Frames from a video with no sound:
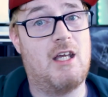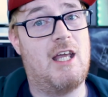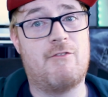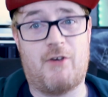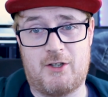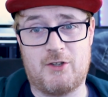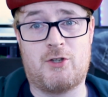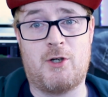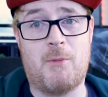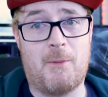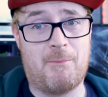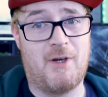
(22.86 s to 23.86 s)
If I could
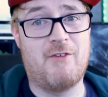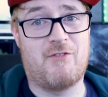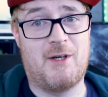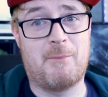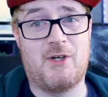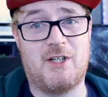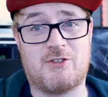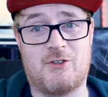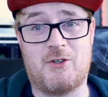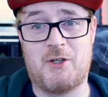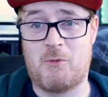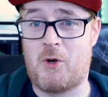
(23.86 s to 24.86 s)
sum up My Friend
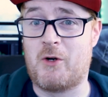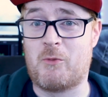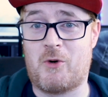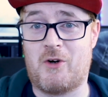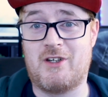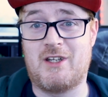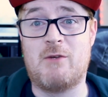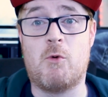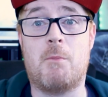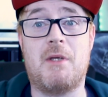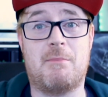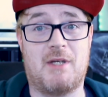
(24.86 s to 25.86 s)
Pedro in one word, it
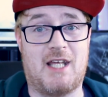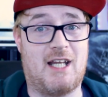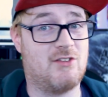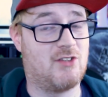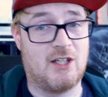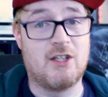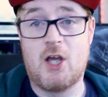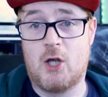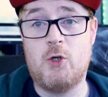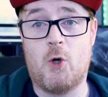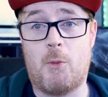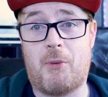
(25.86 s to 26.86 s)
would be bananas, and
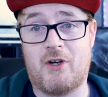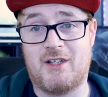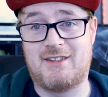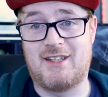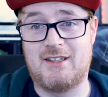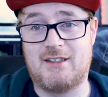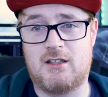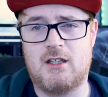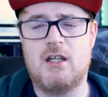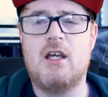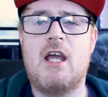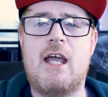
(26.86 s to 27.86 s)
no pun intended.
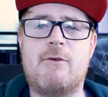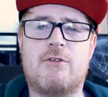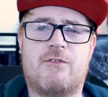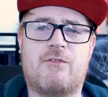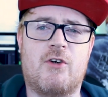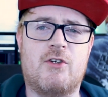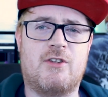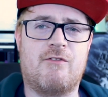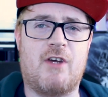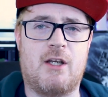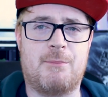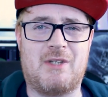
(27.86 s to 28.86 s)
It was first
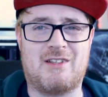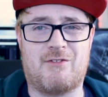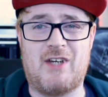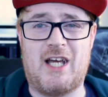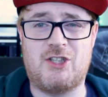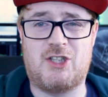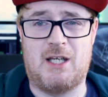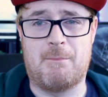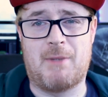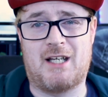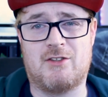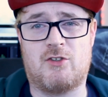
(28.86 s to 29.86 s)
developed as a flash game
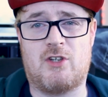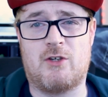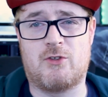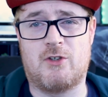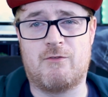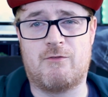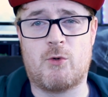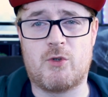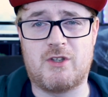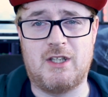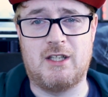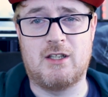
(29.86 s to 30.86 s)
back in
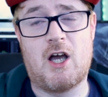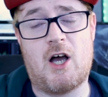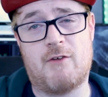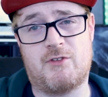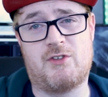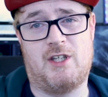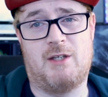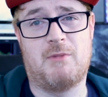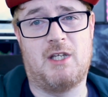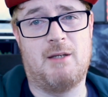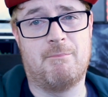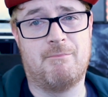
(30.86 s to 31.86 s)
2014 of the same
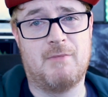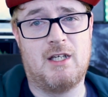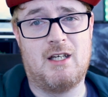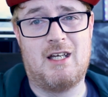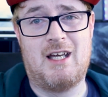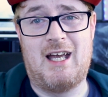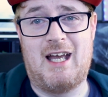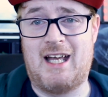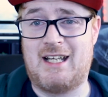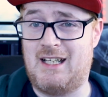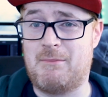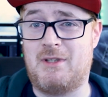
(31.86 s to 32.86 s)
name.
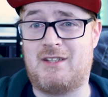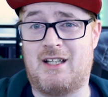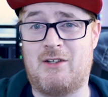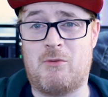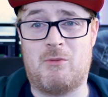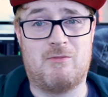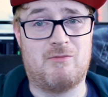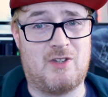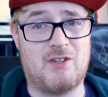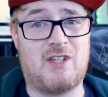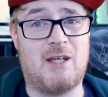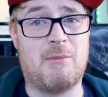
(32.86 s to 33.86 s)
And let me tell you,
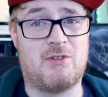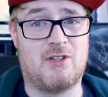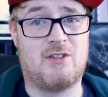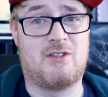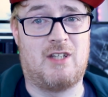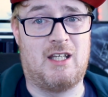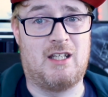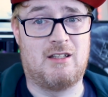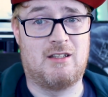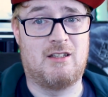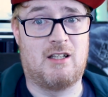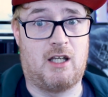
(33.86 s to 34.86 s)
this game is insane.
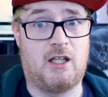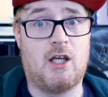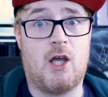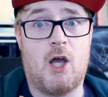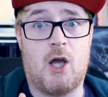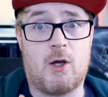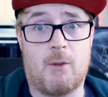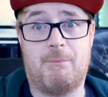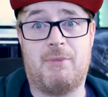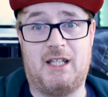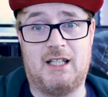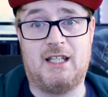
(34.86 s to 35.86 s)
Like,
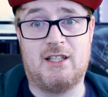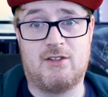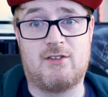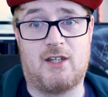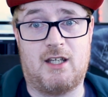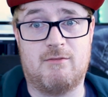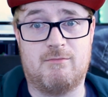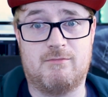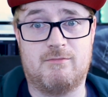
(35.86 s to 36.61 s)
completely insane.